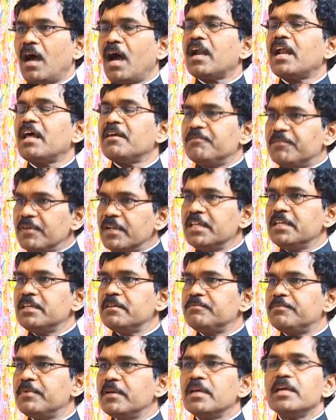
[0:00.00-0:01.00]
And I
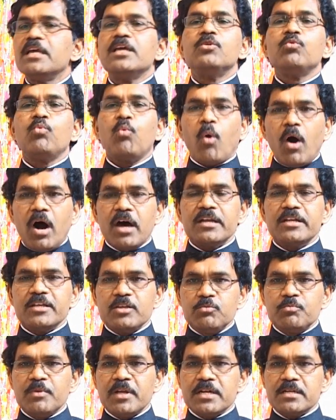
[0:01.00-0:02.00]
believe in one
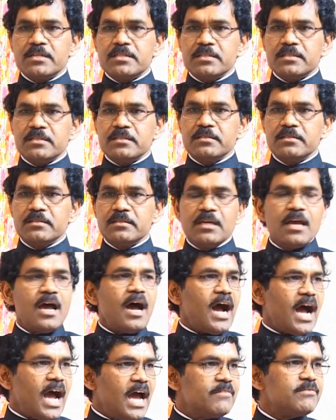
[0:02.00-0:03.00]
humanity.
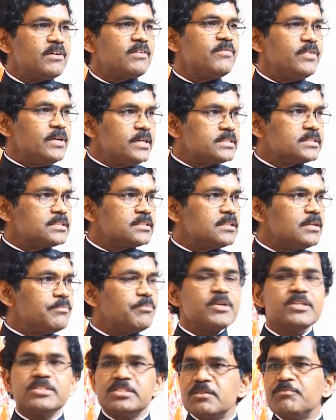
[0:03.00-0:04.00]
I have a
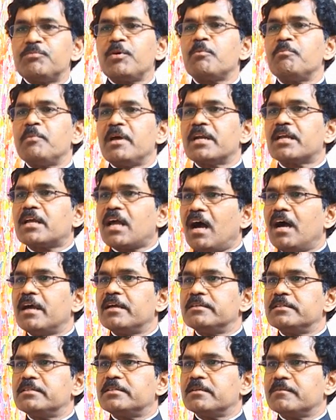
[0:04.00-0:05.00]
vision for
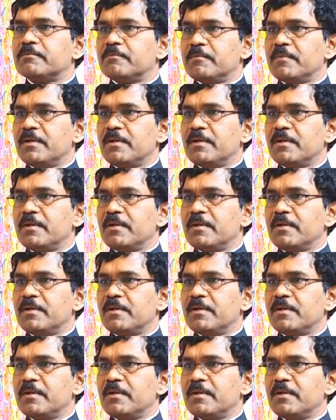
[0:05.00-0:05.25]
mankind,